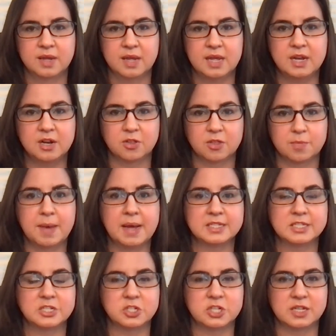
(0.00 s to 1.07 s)
hear the
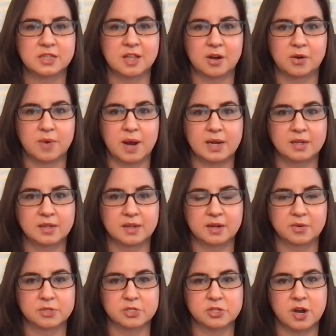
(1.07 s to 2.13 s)
messaging that a
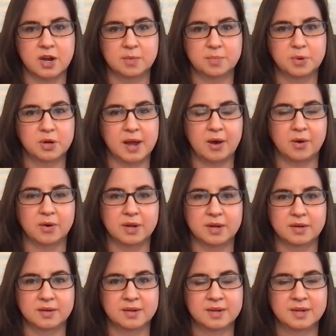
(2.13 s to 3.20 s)
regulator was trying to put out
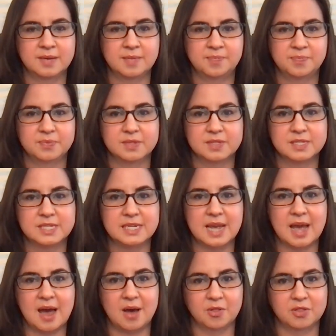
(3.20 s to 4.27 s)
and see
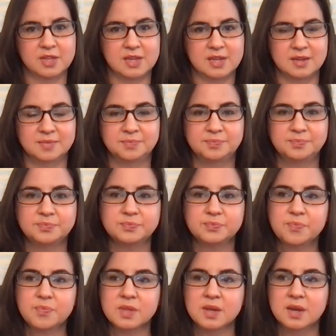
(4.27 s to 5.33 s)
how the
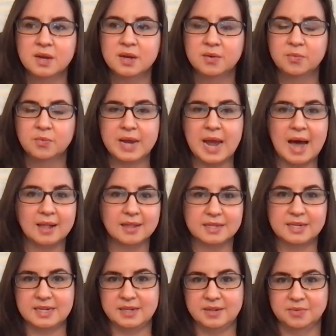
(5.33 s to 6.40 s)

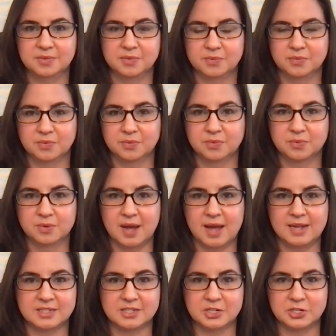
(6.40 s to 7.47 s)
reality
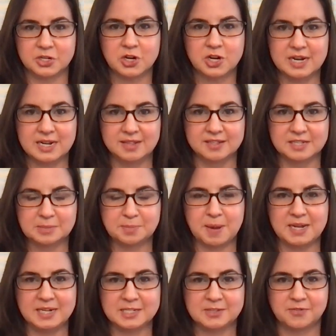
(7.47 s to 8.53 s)
as an attorney in the
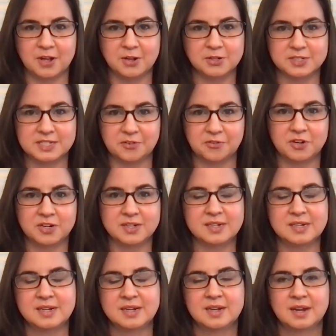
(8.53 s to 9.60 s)
space felt different.
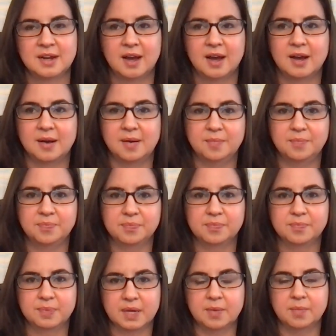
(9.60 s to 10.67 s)

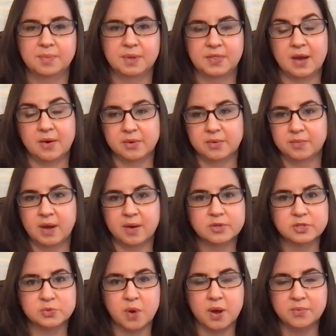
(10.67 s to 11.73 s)
But that
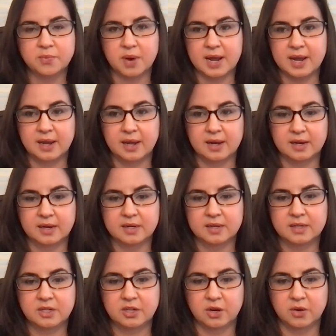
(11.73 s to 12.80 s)
was one way. And,
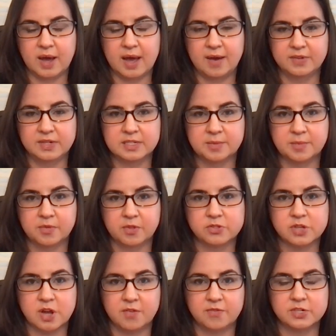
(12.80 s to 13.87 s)
having some of those
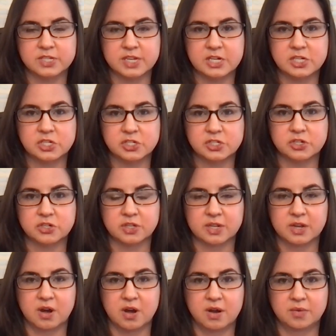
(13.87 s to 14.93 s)
conversations early
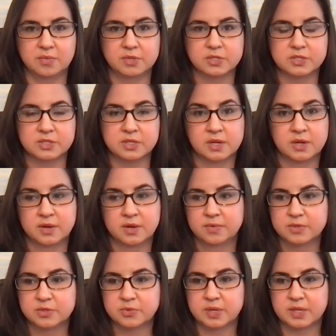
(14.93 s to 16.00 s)
on was
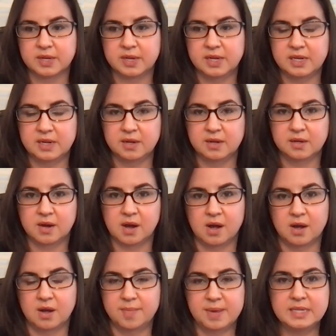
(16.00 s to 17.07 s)
really
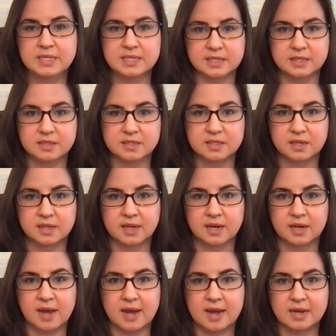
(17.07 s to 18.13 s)
amazing to
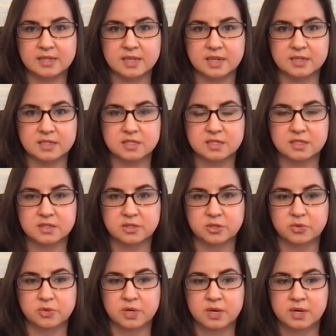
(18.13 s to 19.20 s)
get access
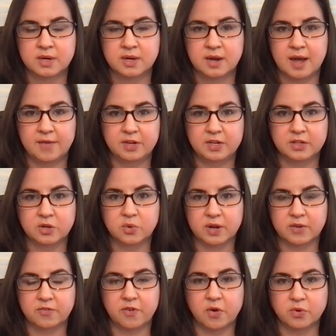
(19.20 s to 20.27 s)
to having a quick
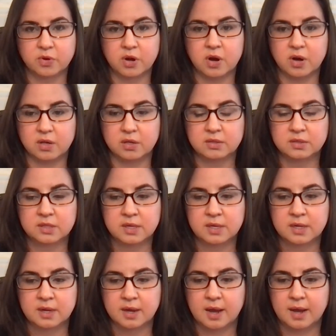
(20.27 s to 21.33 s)
phone call.
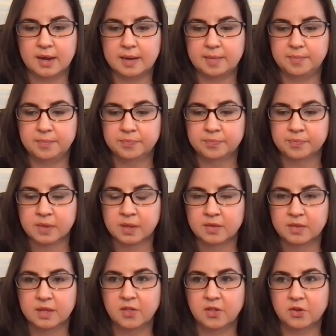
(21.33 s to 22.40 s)

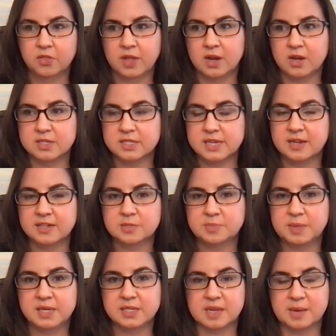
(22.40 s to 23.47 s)
The other thing I'll say is
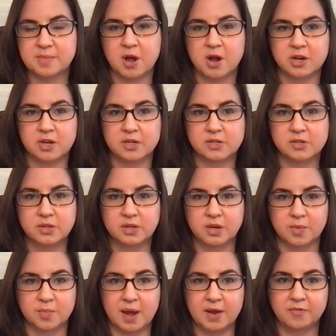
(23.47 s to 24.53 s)
because I'm not
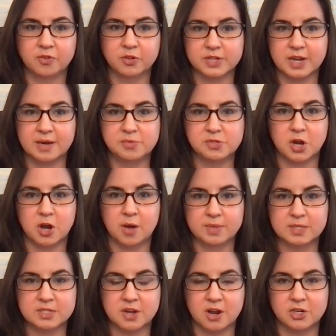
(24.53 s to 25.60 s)
my full-time job
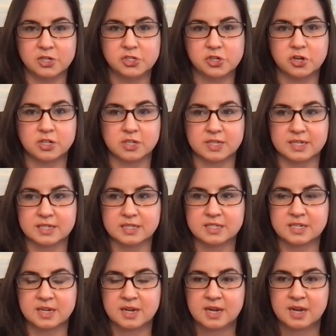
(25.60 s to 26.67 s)
is not a
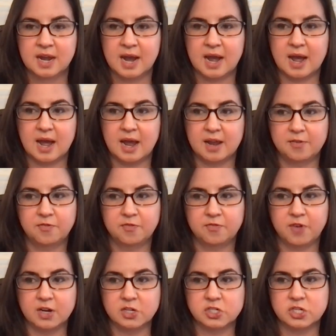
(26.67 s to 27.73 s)
journalist, I
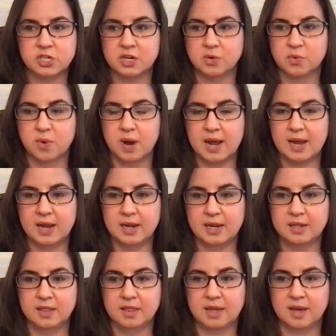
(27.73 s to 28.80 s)
function in a
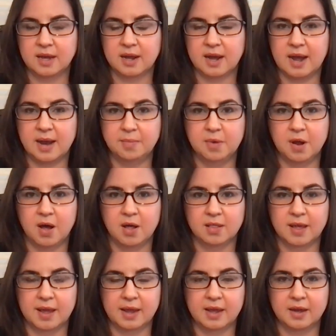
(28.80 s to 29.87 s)
way that I'm not
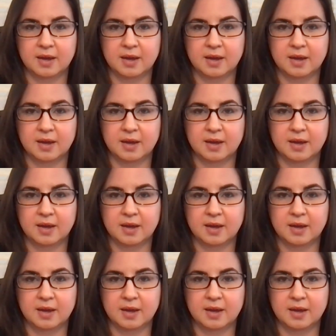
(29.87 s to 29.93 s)
like